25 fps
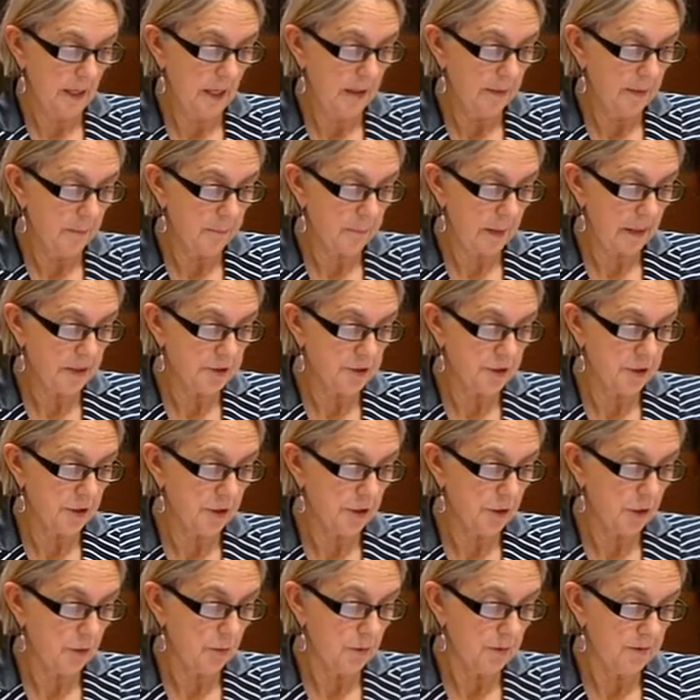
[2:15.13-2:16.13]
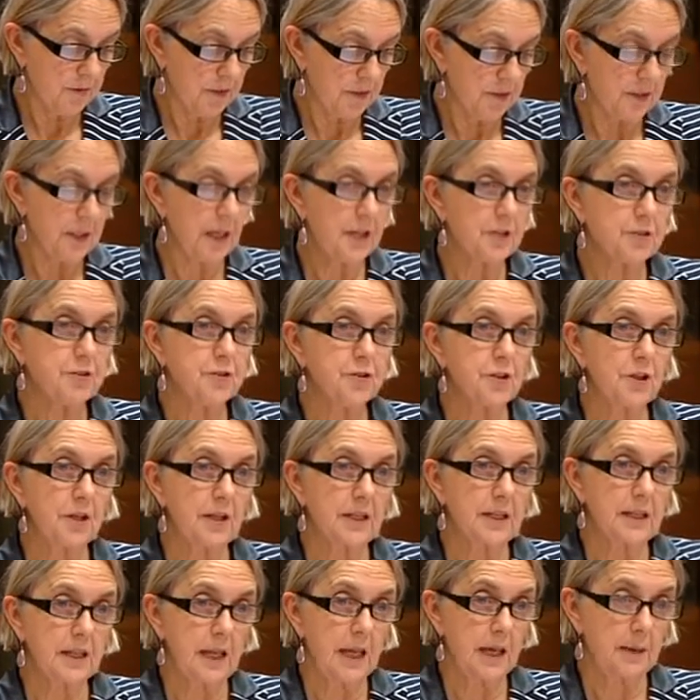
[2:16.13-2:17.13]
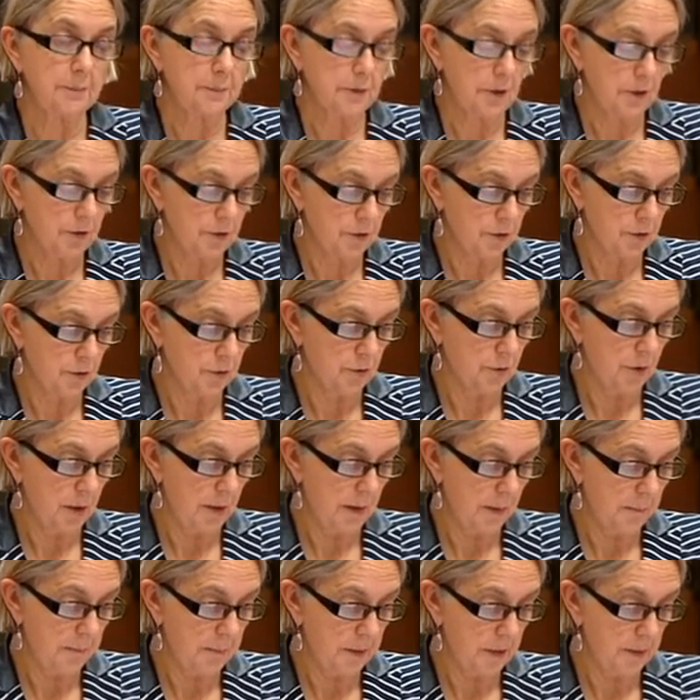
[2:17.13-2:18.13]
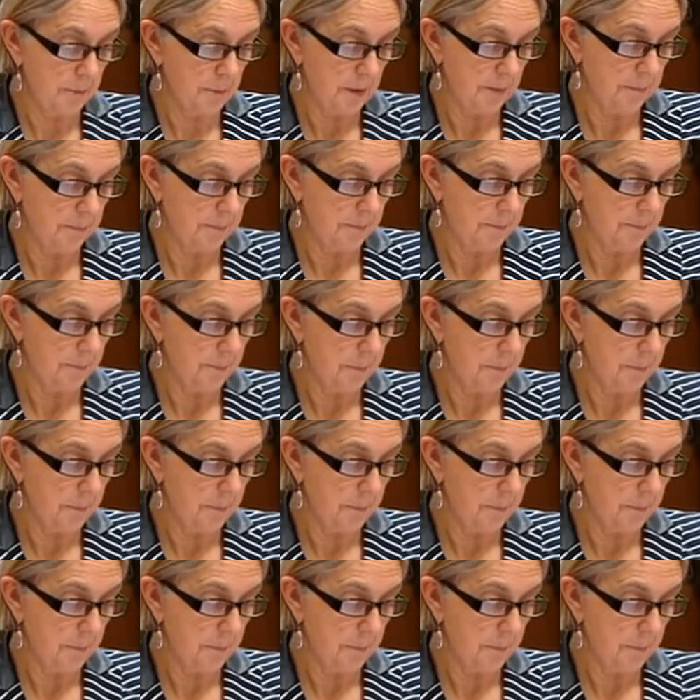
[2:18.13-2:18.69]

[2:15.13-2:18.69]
The budget was intentionally kept to a minimum.